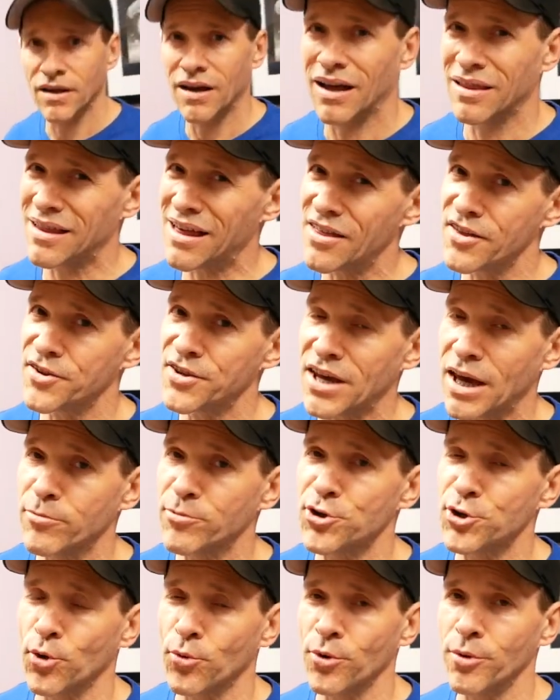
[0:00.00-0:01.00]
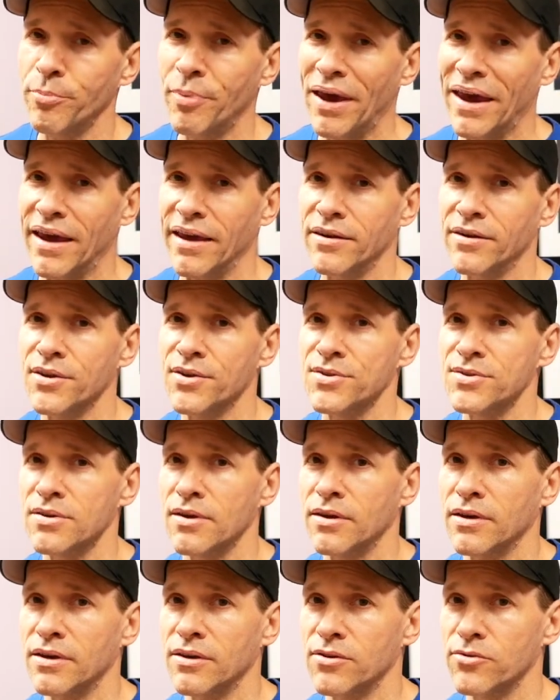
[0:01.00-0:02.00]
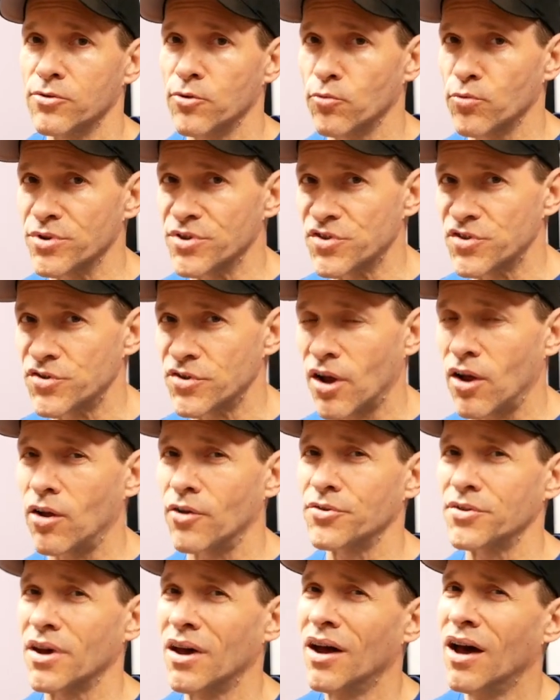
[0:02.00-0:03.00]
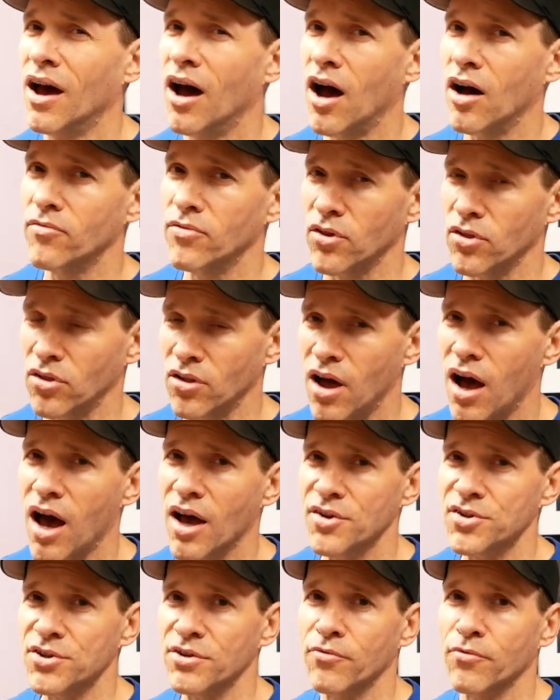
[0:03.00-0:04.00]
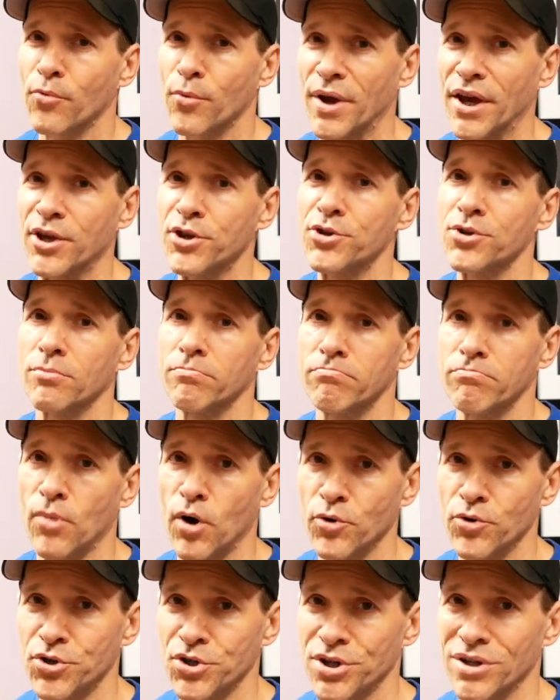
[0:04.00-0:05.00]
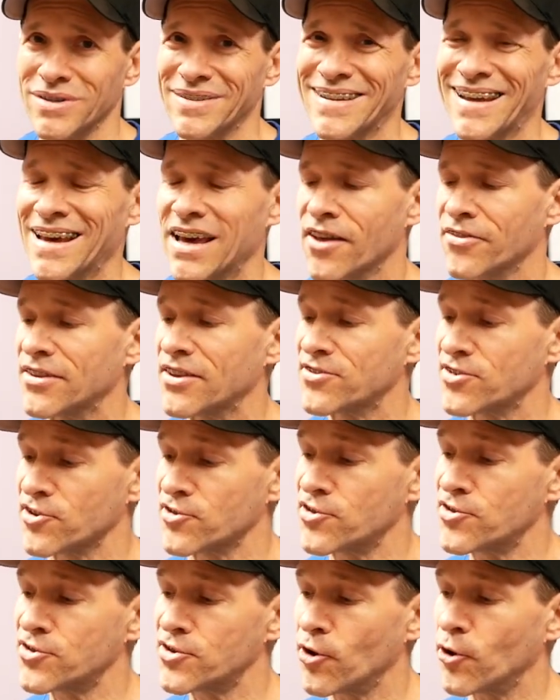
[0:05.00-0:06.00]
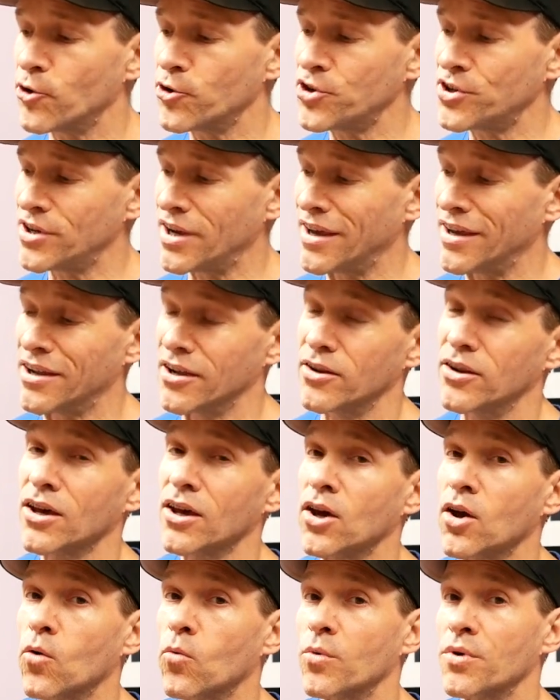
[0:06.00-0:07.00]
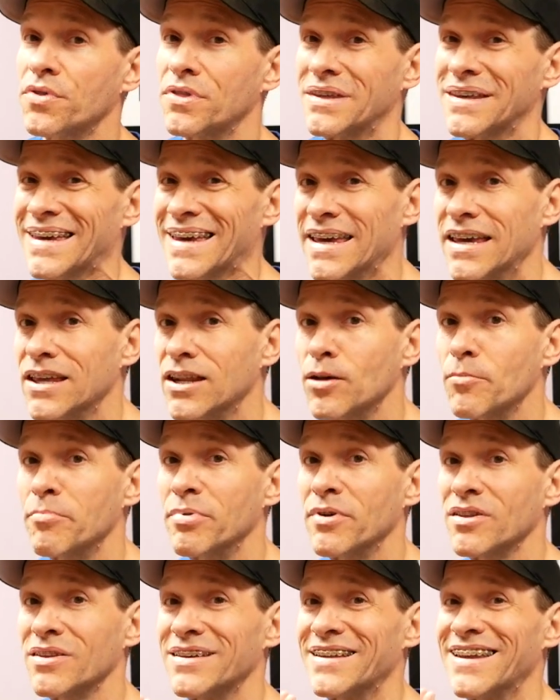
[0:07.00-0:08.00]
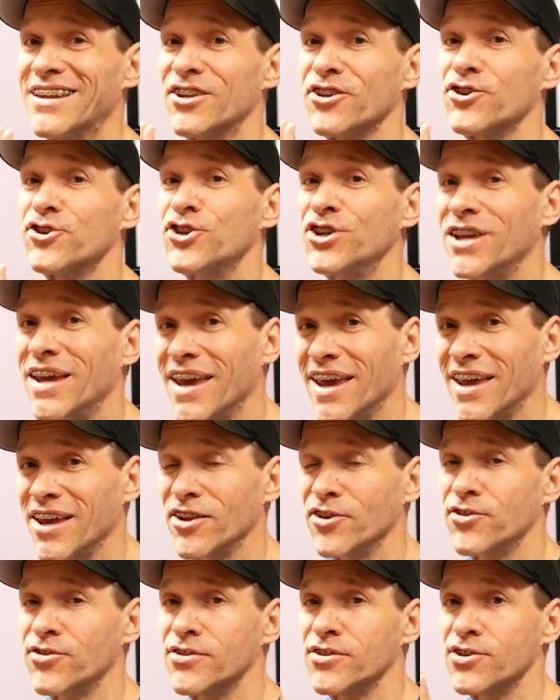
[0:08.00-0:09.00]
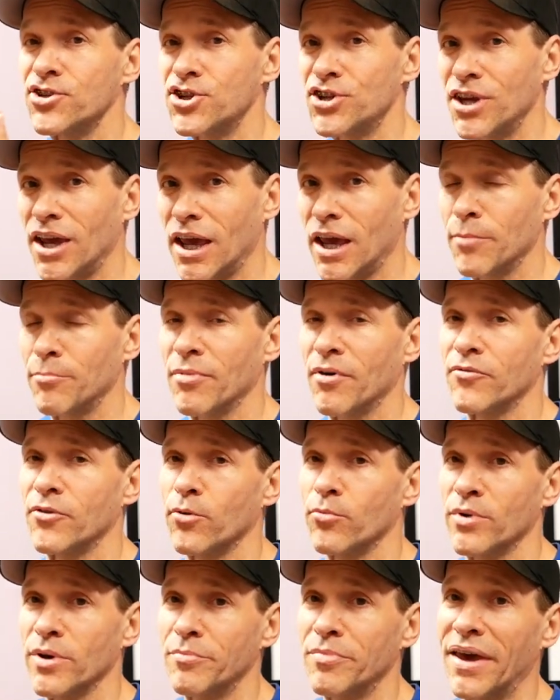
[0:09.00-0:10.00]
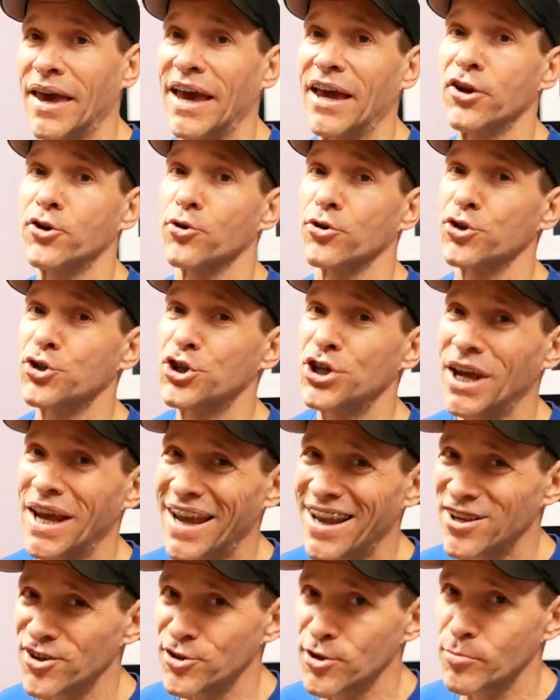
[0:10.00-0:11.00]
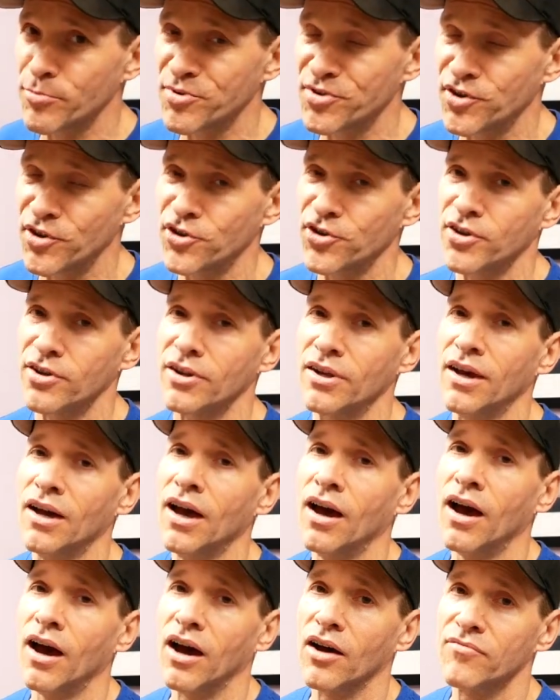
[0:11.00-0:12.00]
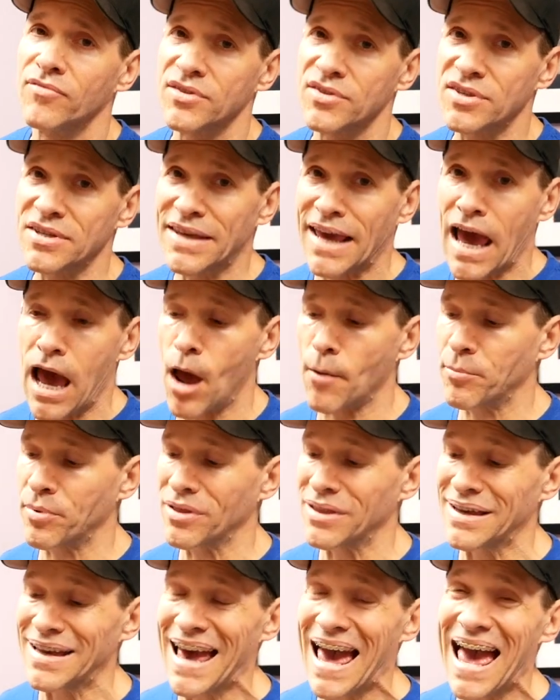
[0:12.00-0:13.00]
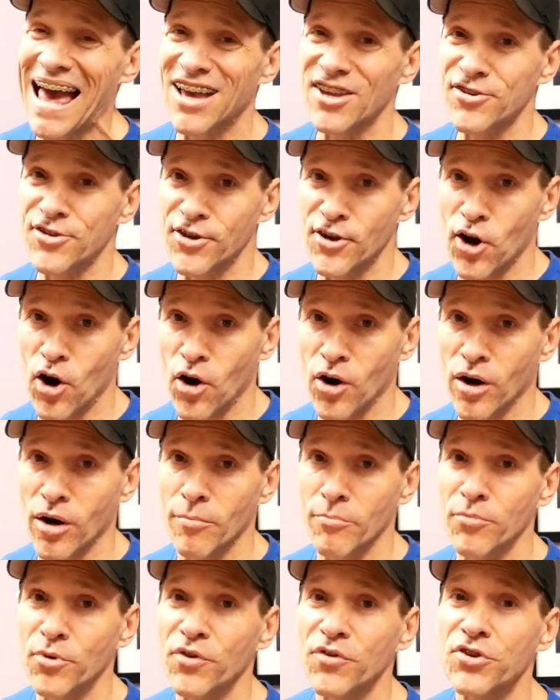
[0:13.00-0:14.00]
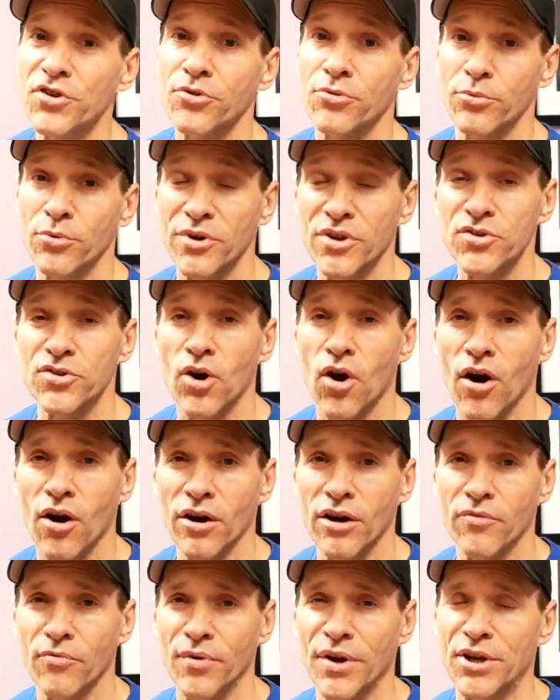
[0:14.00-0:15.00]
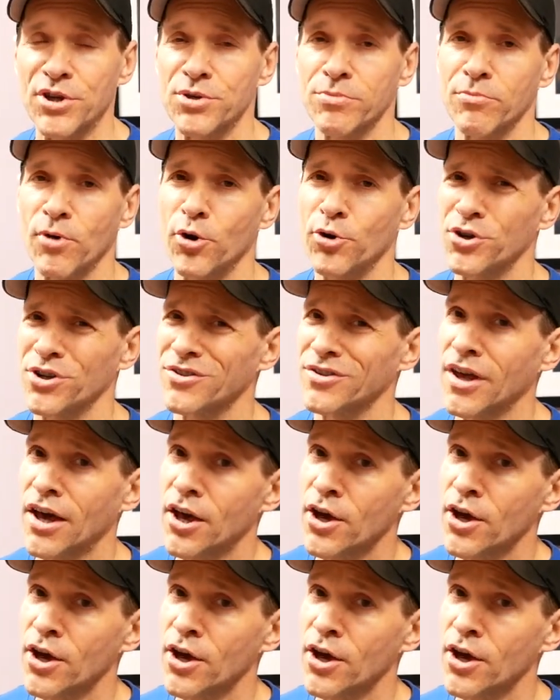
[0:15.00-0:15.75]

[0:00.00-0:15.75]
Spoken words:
A lot of the time, shoulder pain is the result of a loss of range of motion that's associated with the inability to change the shape of the rib cage or change the position of the scapula as the arm moves through its arc of range of motion.